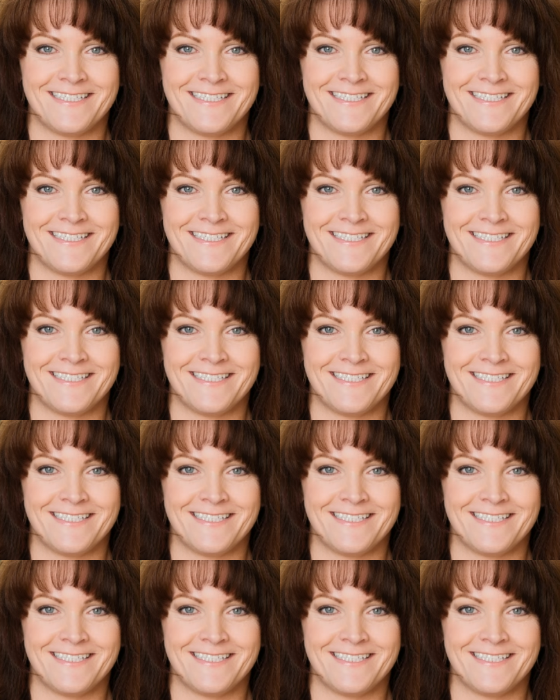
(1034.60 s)

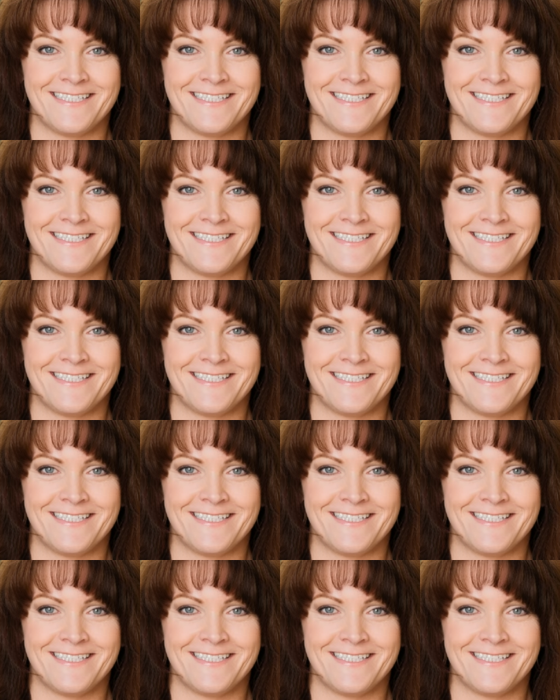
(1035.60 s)

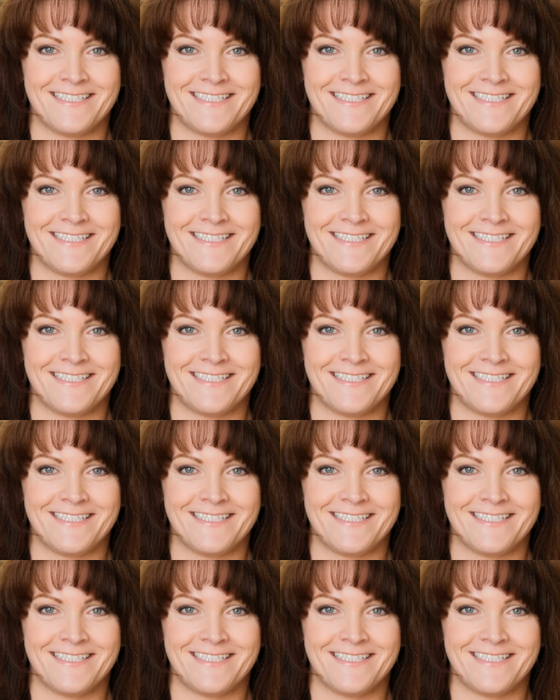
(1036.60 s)

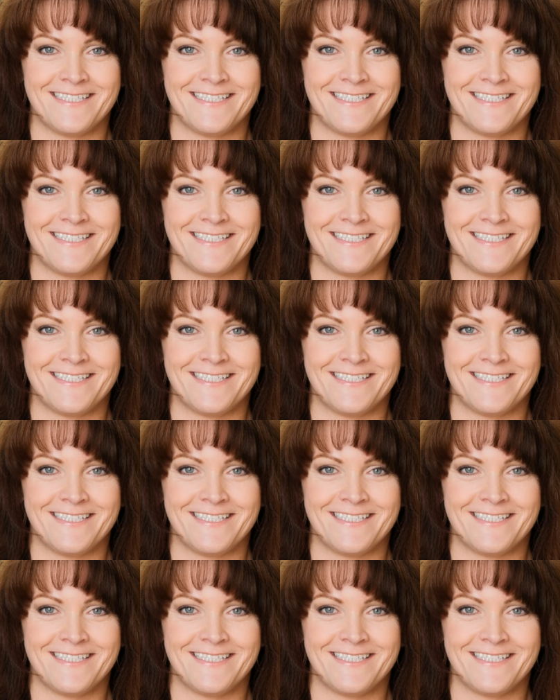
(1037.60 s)
The face doesn't move, so there is nothing to read.